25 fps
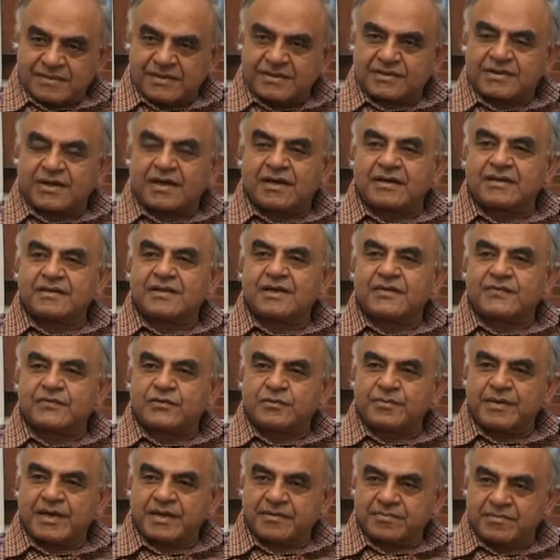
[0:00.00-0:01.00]
It's hard enough
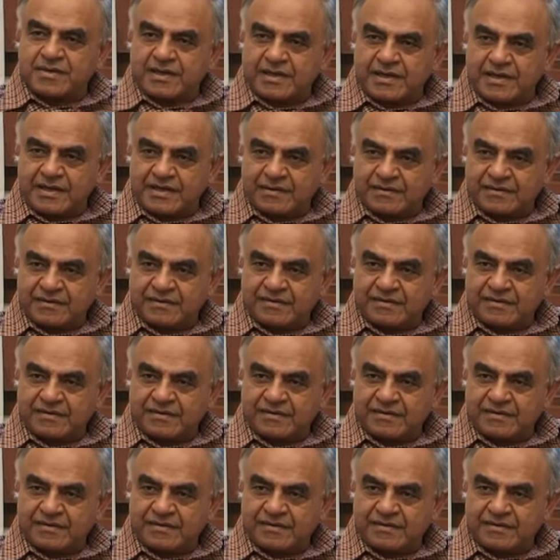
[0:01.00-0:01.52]
to make money.